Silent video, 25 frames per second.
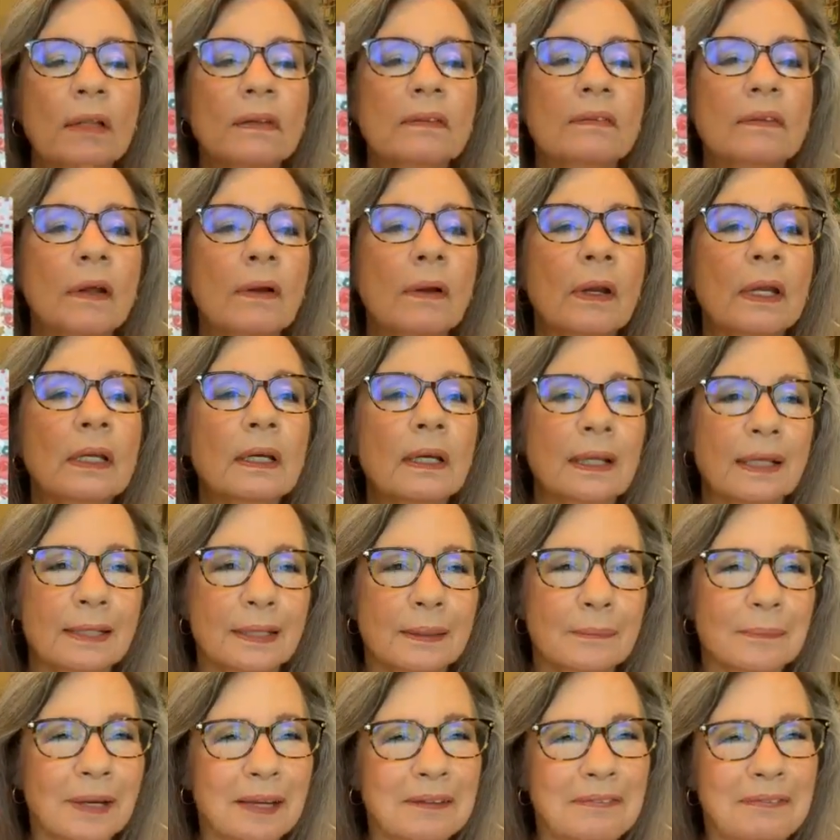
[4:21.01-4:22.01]
Sorry, I gotta
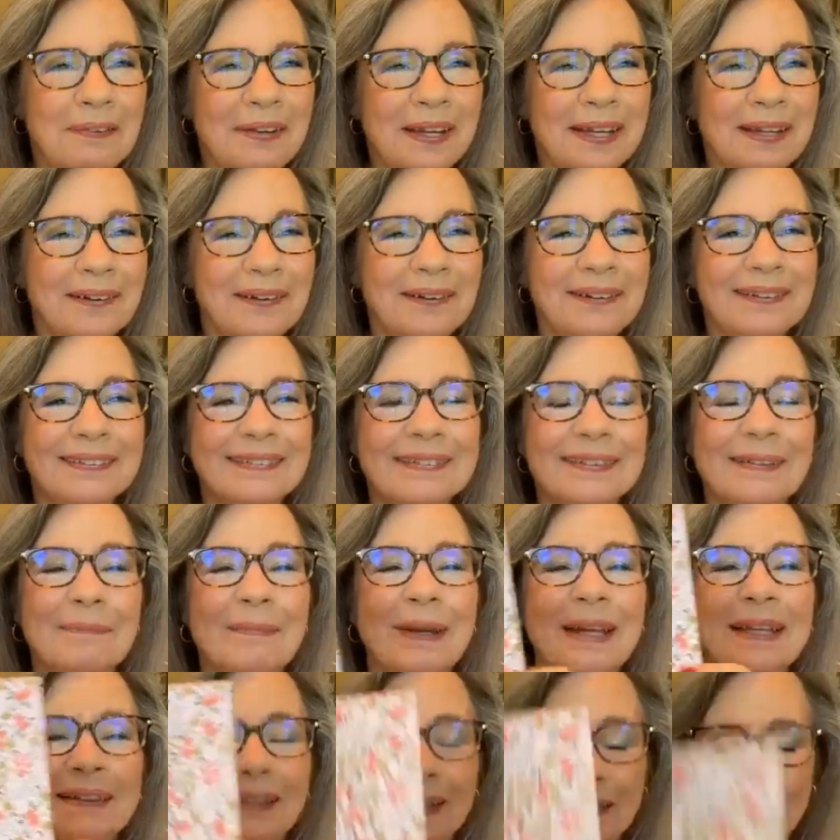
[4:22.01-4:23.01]
let my fingers
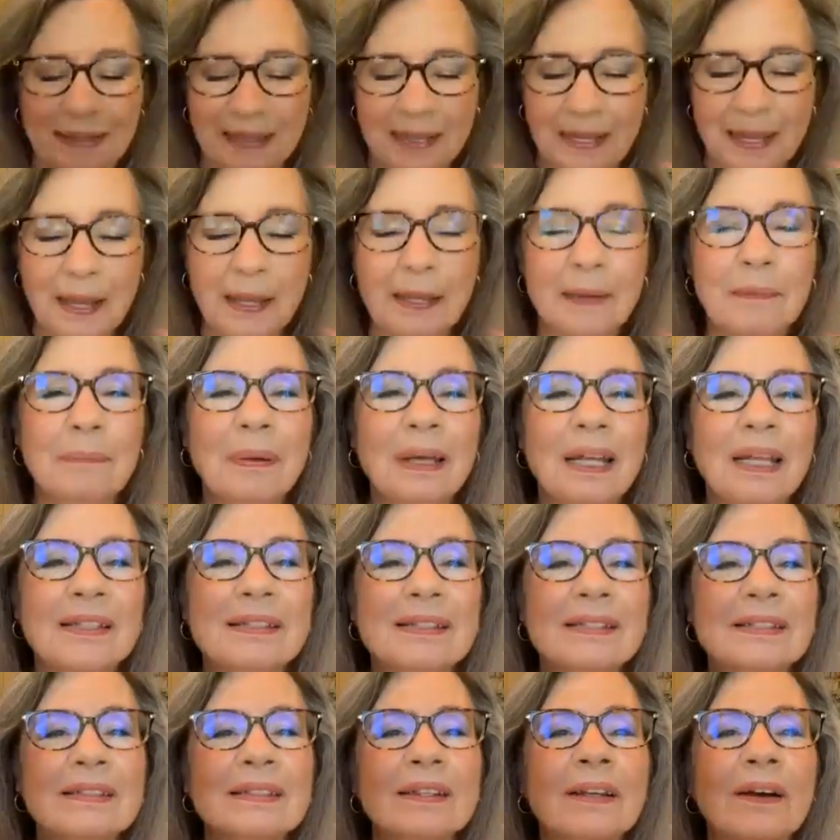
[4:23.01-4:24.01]
make the
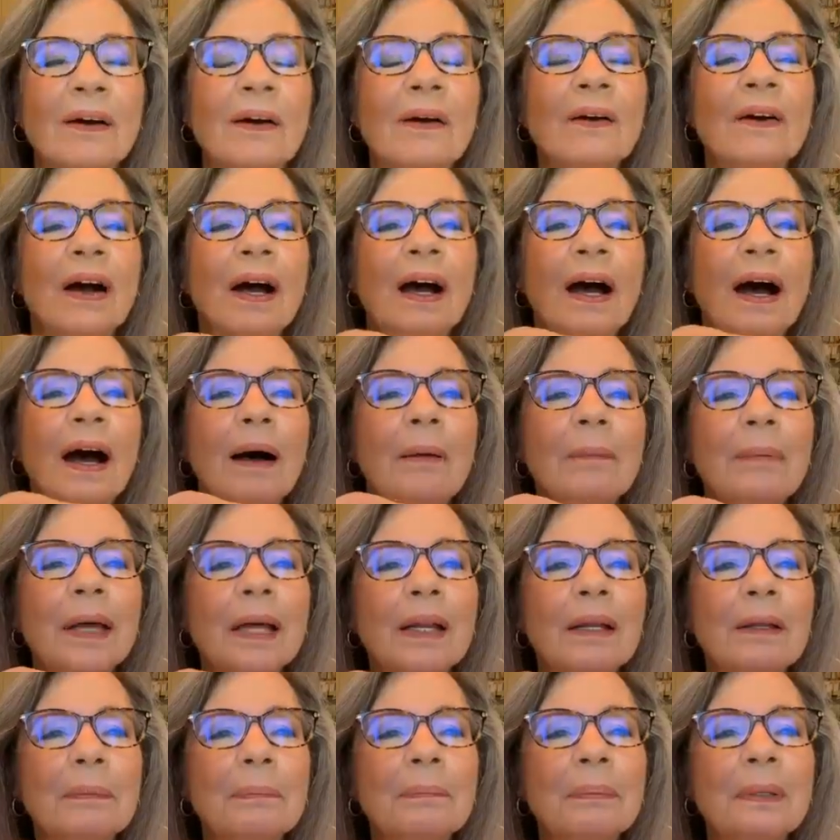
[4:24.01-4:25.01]
pages go.
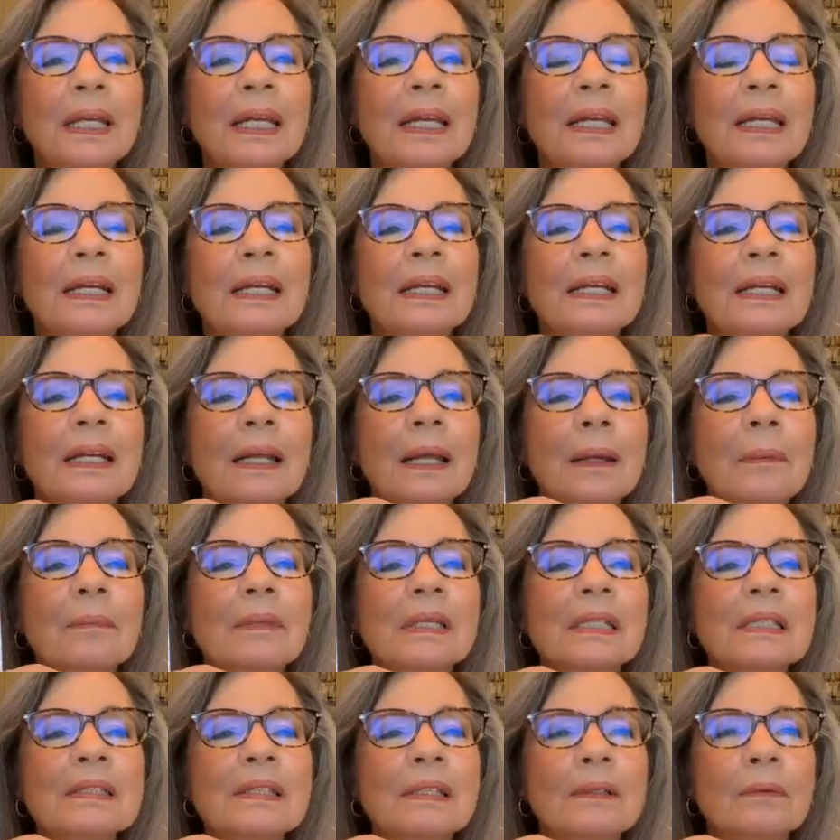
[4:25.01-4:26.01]
Petal Pink, and I'm
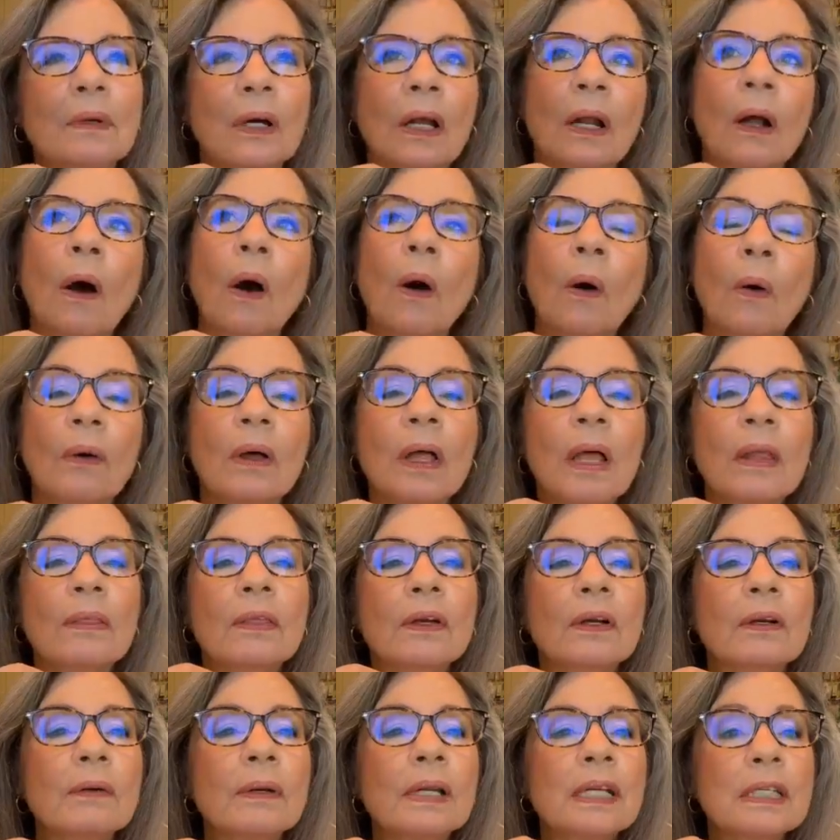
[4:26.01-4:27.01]
missing one. Oh,
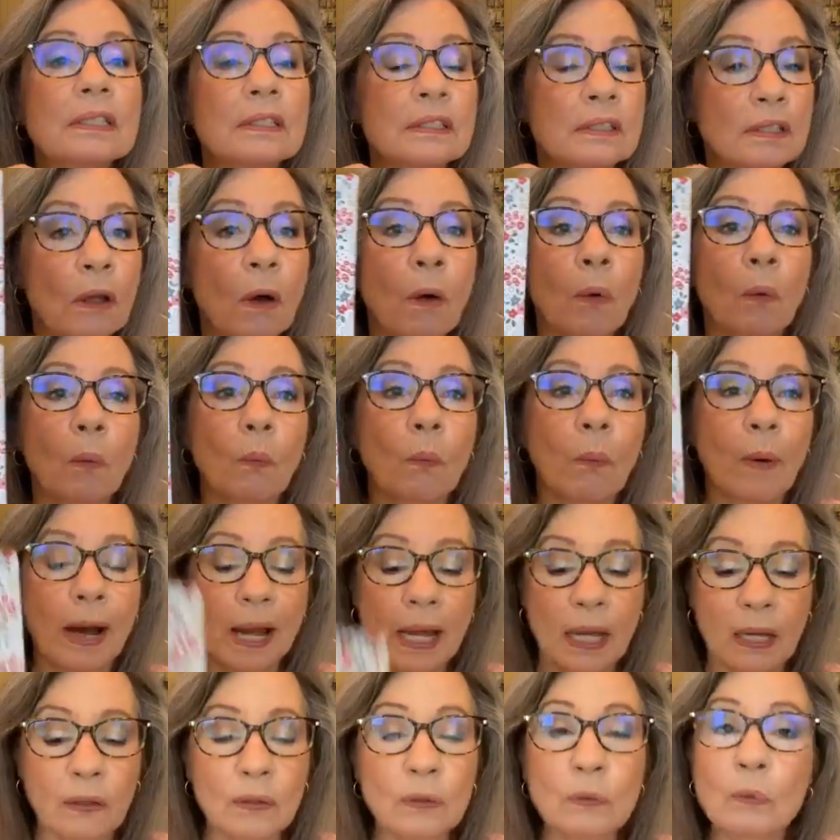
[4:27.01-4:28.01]
the green. So
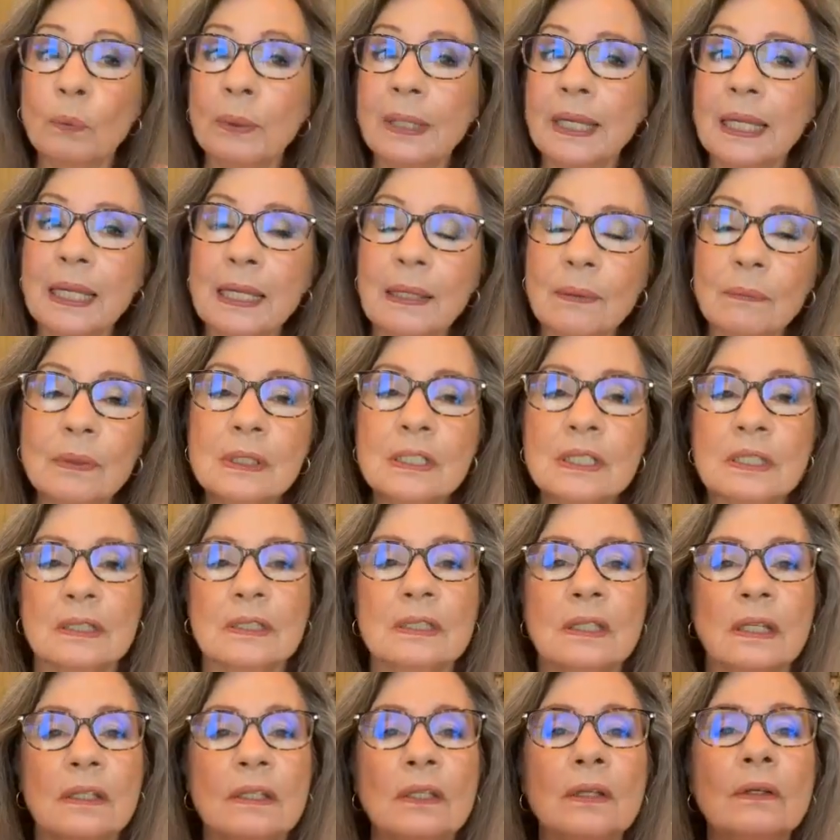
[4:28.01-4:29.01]
Wild Wheat, which
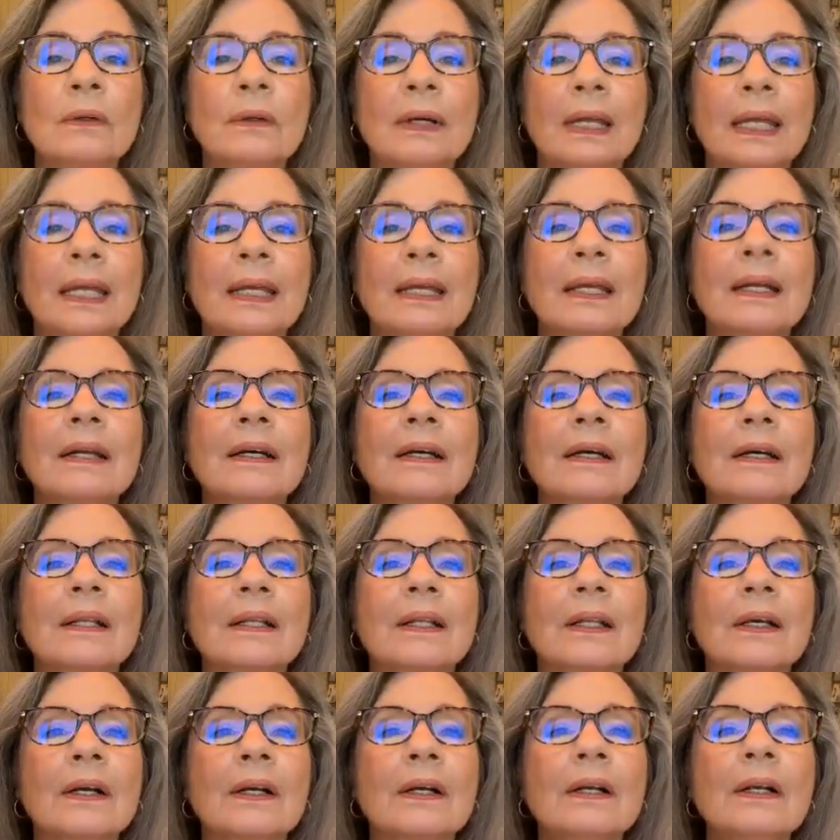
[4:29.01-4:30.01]
is a new in
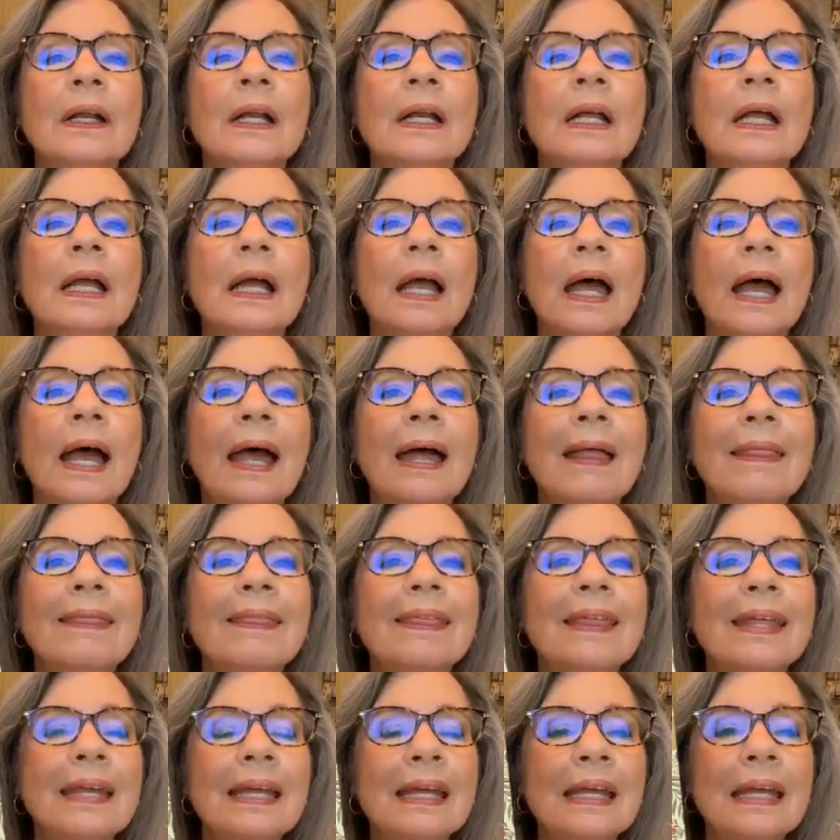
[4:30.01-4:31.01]
color.
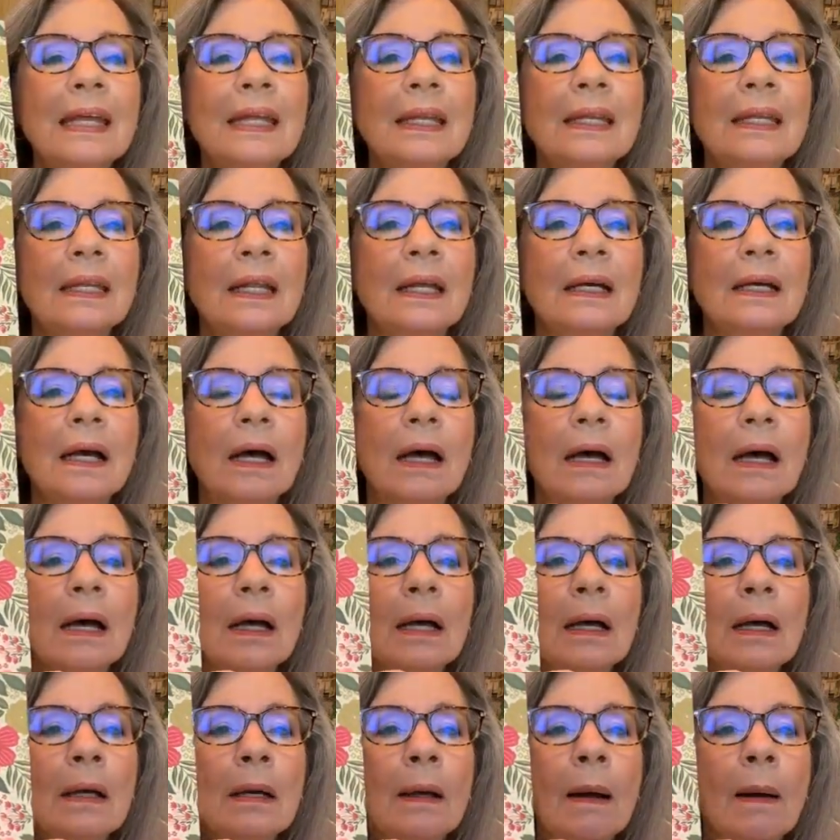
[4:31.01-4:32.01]
And then,
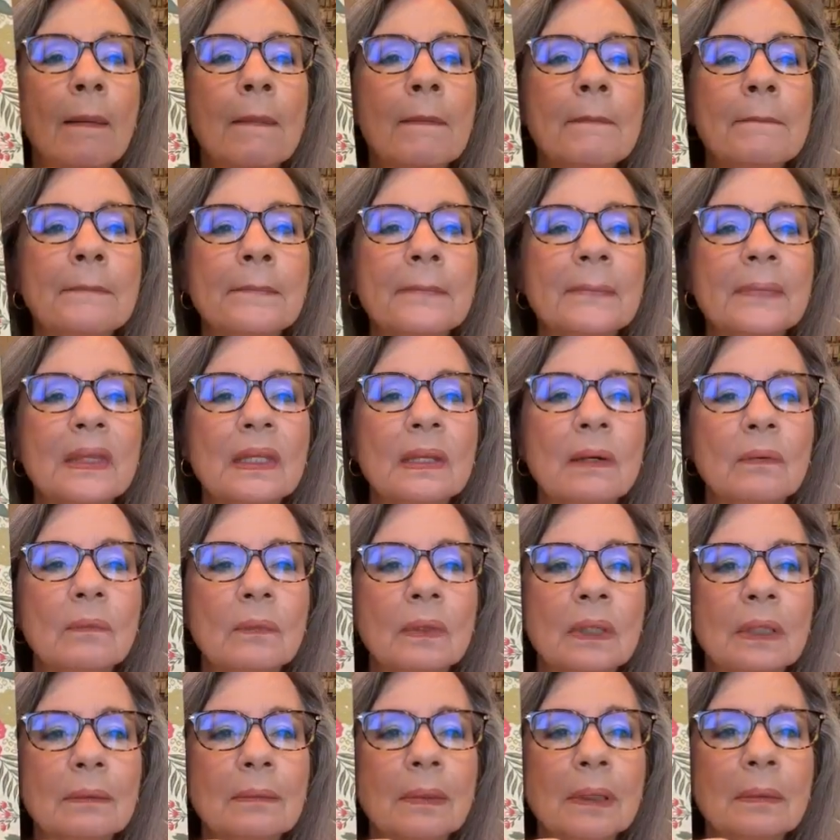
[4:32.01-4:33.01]

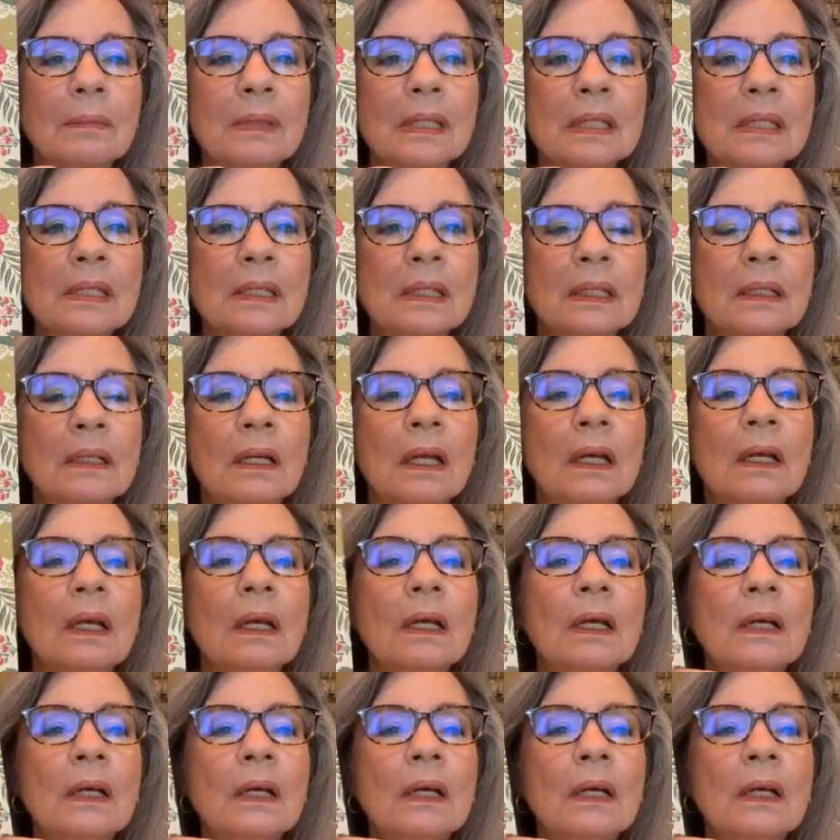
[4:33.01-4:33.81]
what am I missing?